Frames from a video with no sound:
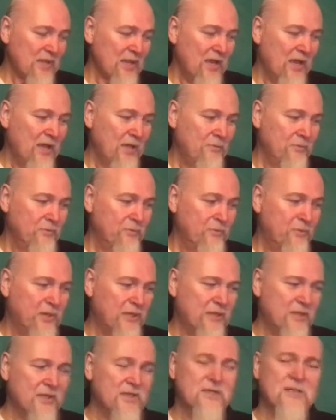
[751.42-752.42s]

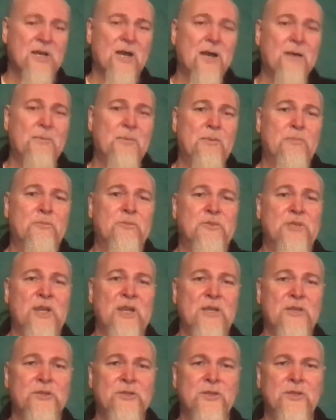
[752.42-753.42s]
But this time I'm
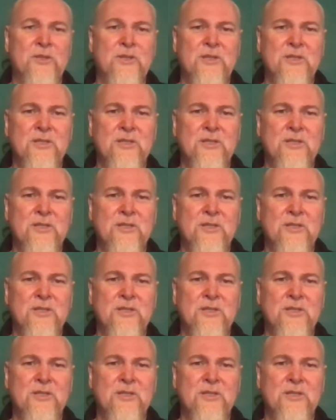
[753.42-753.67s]
changing.